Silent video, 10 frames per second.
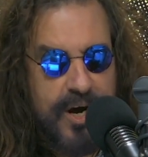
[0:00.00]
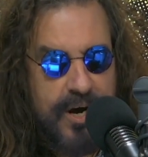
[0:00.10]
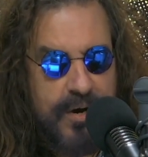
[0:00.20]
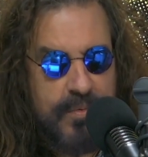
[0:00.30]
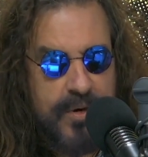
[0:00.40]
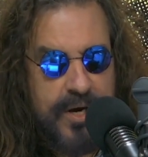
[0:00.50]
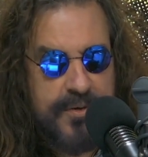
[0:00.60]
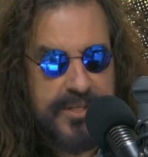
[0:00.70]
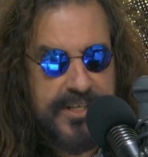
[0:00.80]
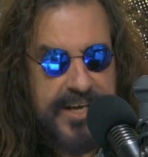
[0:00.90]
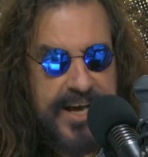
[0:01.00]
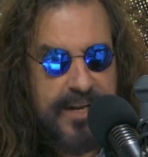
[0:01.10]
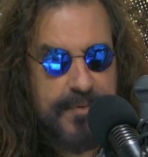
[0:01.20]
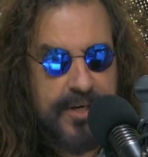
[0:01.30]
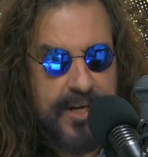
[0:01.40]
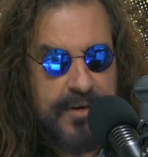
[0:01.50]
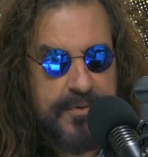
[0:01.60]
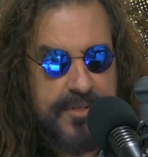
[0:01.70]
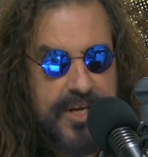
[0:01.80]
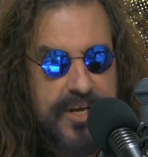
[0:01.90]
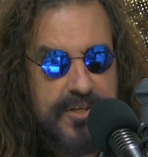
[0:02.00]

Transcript: all roads in Gallup closed